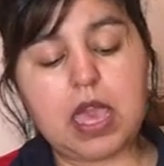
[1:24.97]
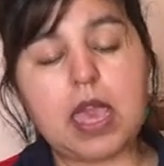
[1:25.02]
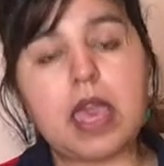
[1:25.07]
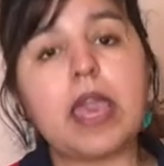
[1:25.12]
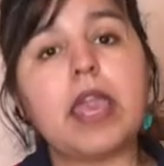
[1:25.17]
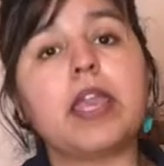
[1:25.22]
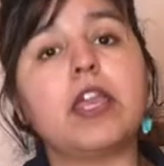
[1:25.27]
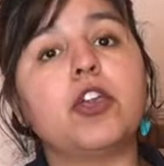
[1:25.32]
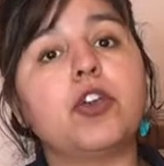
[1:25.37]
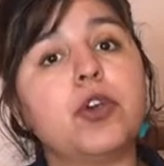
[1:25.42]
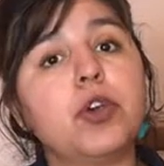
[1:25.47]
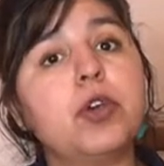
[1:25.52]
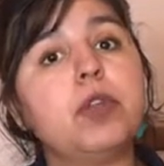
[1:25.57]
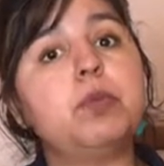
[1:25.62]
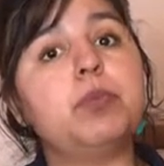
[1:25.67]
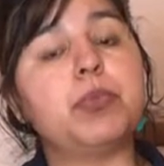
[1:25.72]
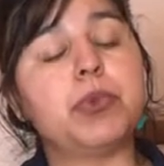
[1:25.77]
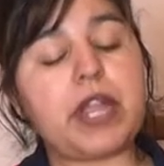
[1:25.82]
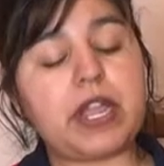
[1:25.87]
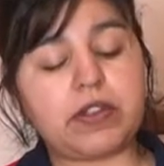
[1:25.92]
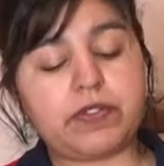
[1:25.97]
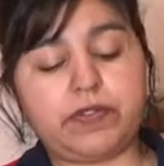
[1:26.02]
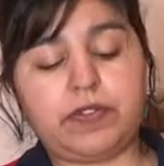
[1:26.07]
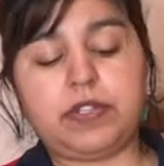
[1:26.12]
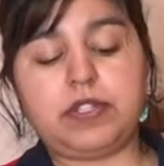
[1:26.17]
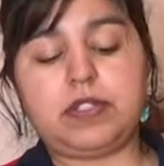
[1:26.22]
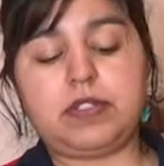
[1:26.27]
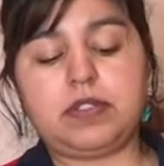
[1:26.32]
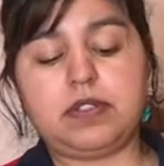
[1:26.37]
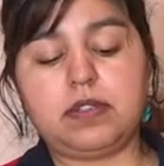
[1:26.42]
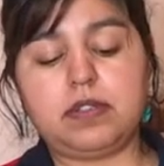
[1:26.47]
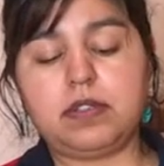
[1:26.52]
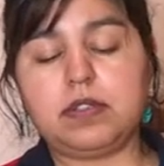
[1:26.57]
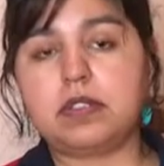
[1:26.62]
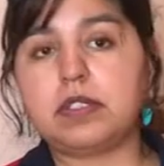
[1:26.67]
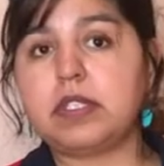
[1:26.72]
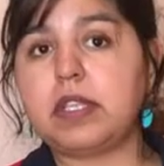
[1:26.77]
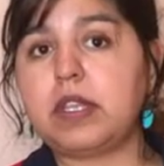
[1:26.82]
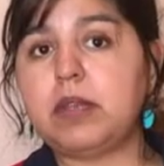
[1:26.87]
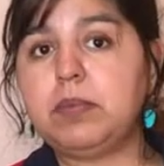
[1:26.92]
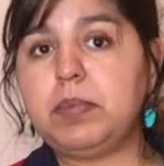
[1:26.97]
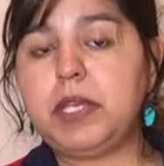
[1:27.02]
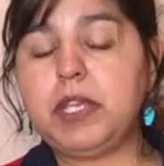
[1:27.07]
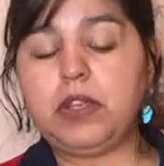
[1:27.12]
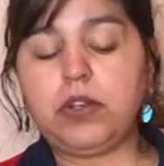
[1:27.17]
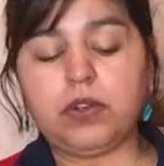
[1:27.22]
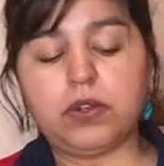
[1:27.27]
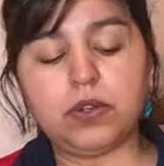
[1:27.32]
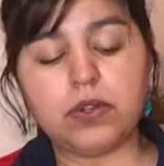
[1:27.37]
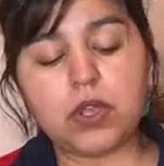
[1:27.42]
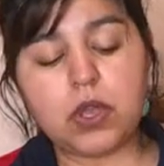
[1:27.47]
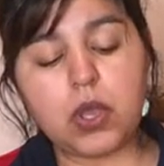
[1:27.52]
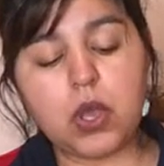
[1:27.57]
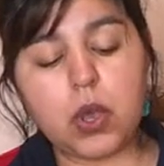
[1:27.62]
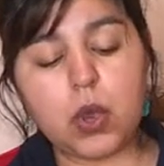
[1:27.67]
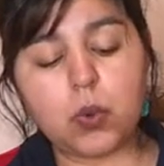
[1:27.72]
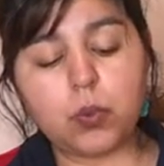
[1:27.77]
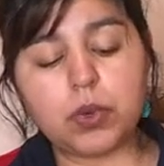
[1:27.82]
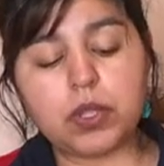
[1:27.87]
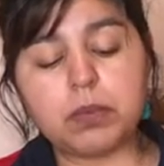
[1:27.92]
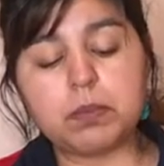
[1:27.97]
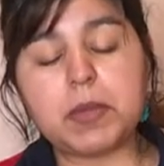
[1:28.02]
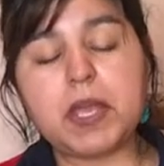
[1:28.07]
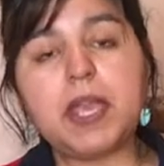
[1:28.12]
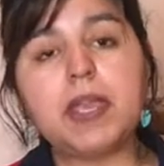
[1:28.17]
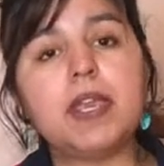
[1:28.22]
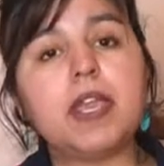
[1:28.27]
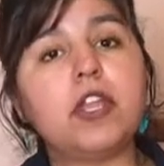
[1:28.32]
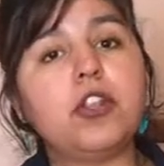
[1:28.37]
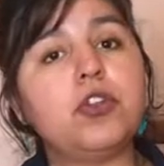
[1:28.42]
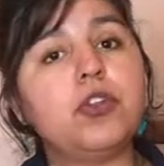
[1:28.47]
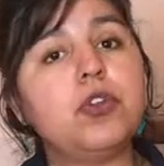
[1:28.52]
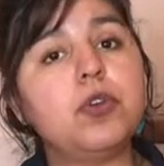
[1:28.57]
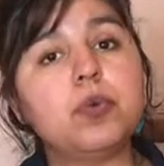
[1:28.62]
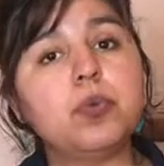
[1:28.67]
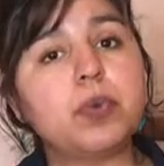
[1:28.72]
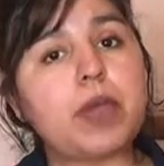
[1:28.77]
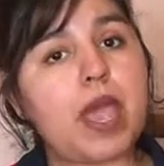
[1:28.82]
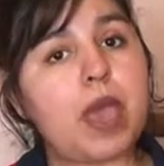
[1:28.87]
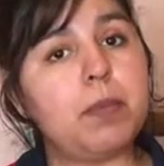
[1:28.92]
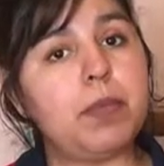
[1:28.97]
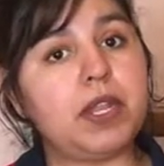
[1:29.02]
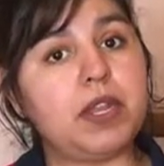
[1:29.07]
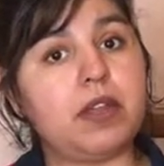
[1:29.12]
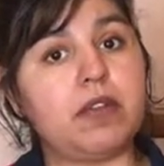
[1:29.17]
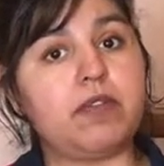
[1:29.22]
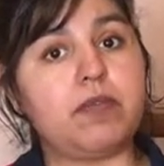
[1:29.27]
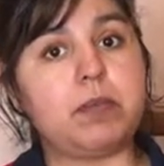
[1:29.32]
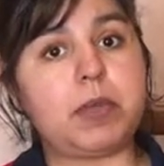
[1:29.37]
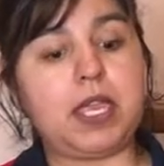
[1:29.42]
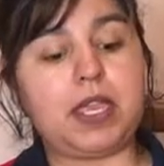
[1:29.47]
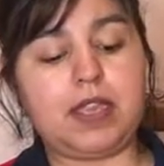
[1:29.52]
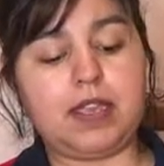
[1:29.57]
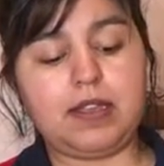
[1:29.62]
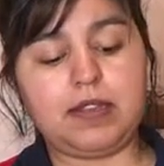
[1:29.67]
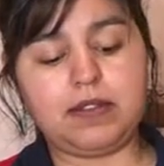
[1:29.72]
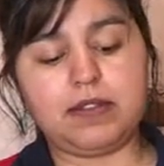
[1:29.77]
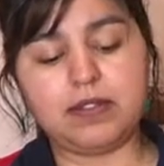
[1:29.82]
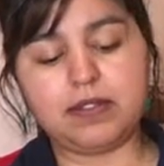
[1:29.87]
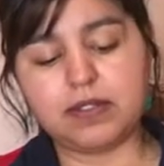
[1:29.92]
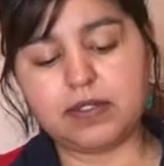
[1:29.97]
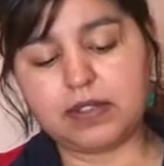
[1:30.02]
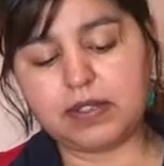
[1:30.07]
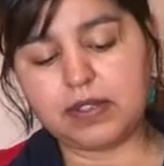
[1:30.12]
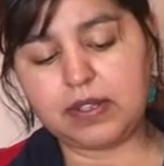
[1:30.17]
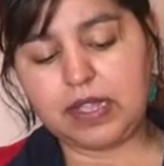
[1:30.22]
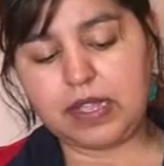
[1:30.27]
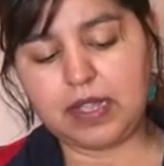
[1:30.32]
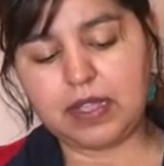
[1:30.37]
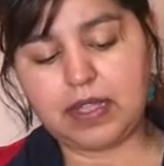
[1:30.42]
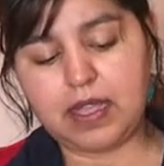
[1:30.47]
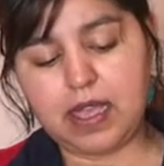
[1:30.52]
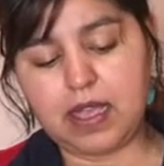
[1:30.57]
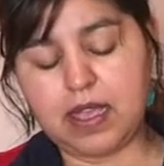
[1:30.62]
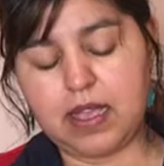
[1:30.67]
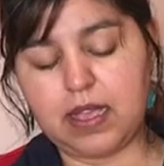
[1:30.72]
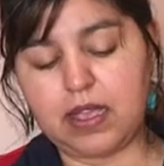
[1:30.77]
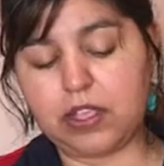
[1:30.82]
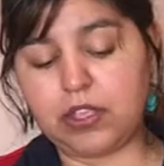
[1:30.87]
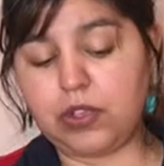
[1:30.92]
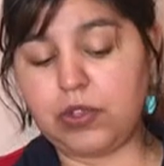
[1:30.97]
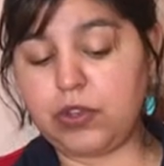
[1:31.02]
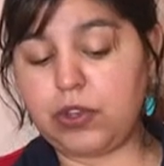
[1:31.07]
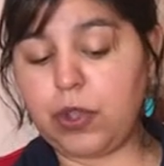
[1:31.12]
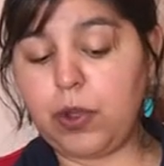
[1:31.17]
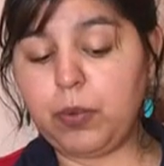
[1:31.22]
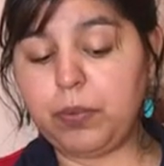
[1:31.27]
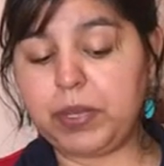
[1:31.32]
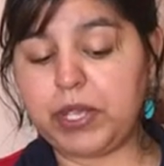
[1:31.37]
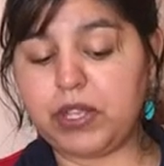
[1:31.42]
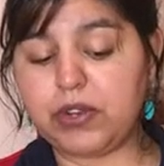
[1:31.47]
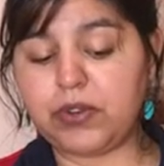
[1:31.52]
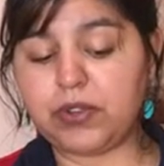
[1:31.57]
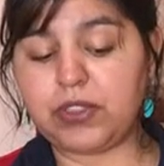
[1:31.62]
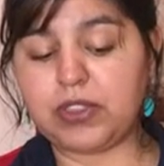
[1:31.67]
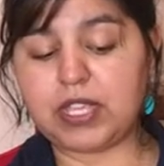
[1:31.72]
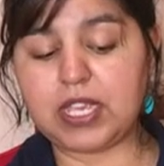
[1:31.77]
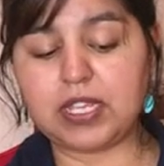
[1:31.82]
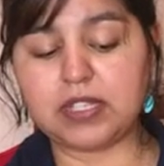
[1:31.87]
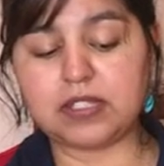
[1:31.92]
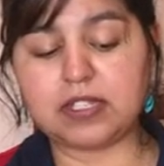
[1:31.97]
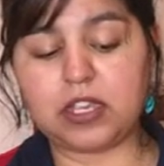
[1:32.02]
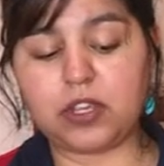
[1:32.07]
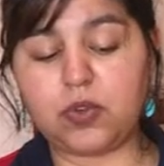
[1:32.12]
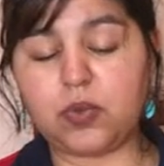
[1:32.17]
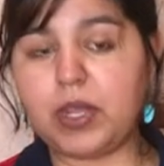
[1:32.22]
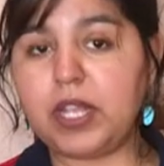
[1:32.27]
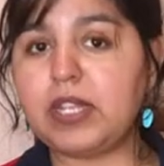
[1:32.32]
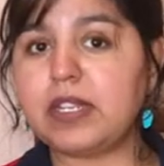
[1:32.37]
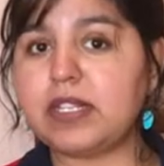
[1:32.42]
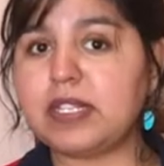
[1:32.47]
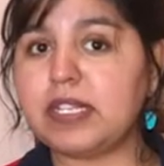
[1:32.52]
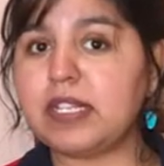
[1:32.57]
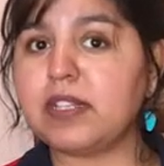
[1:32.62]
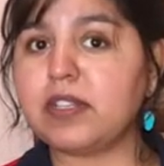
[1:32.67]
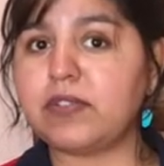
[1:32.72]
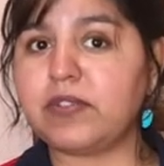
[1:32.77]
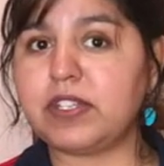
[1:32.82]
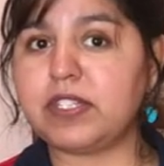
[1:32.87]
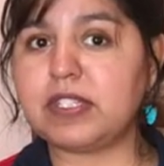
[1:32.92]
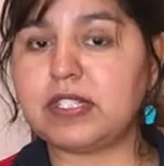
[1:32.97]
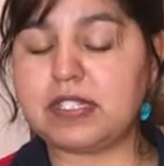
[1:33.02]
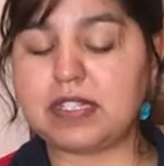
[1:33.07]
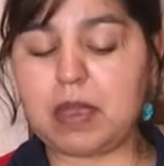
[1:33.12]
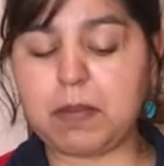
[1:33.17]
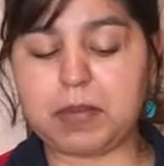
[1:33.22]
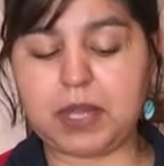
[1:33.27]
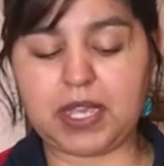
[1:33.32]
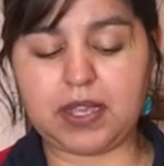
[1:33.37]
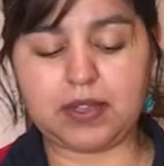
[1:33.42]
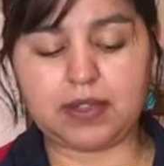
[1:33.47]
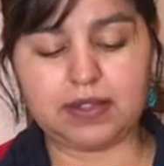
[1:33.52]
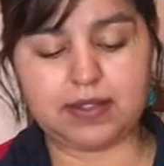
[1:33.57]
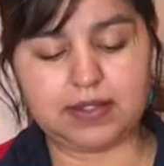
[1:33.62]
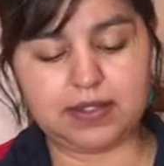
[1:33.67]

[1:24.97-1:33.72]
"A good breakfast," said Peter, "will make a new rabbit of me." You know Peter thinks a great deal of his stomach.